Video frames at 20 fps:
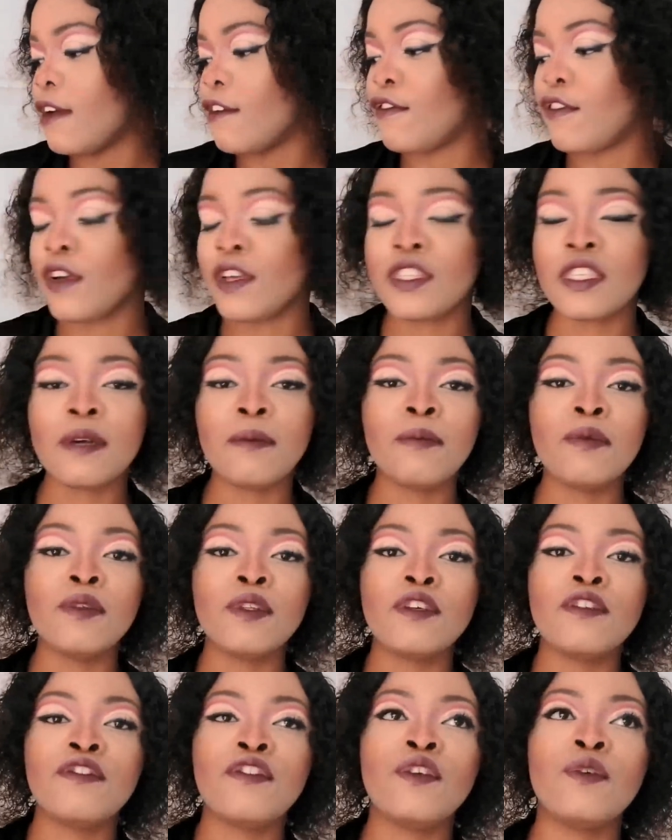For
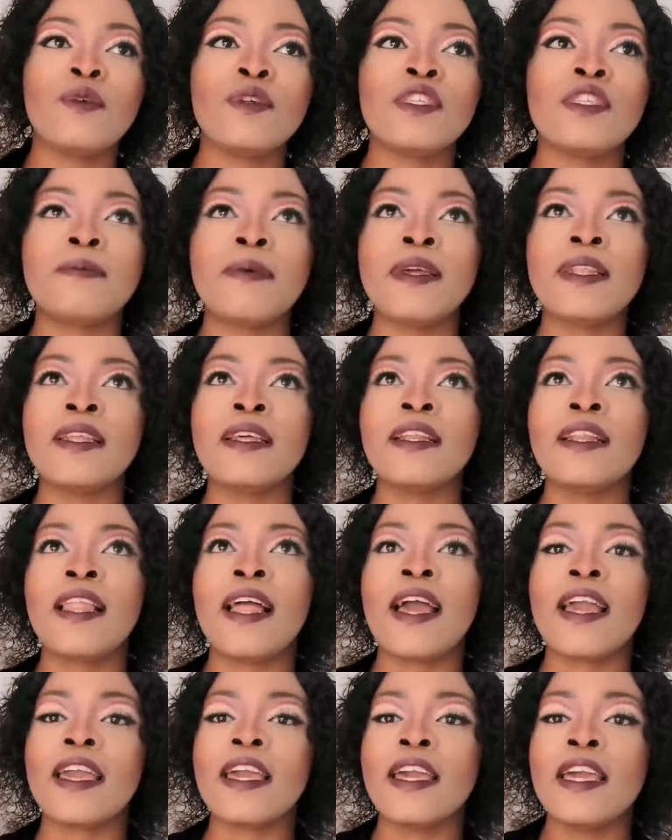example, if you were spending
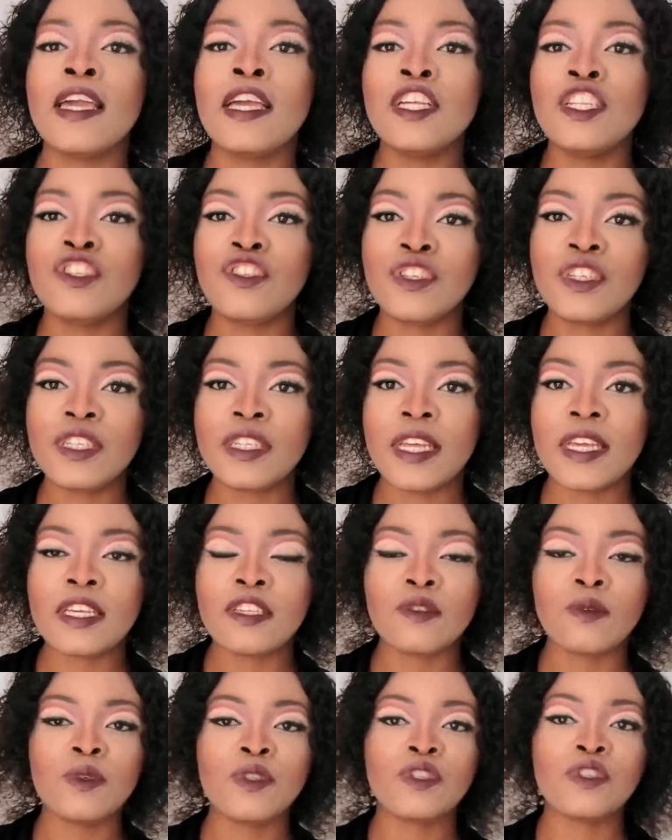like 3
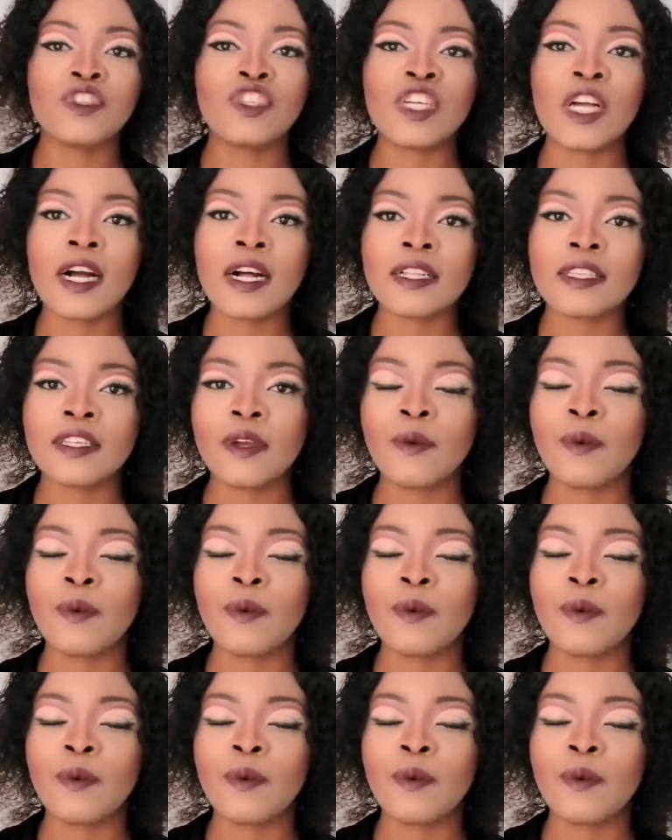days with your child